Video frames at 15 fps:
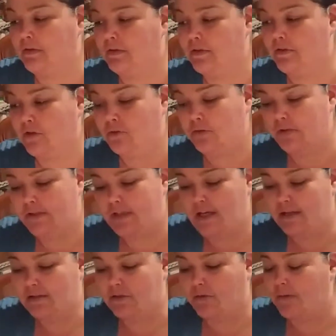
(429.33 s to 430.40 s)
So we'll
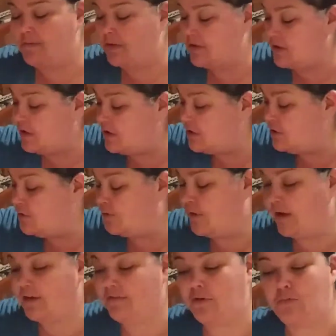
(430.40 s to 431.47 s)
see. So I'm just going to do
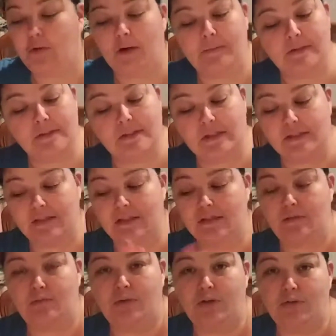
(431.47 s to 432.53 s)
quite a few bobbins because
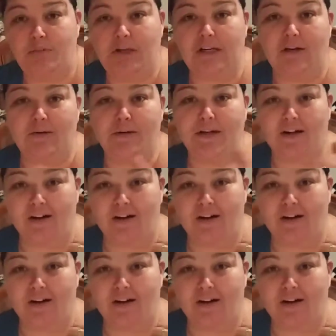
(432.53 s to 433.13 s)
this will be going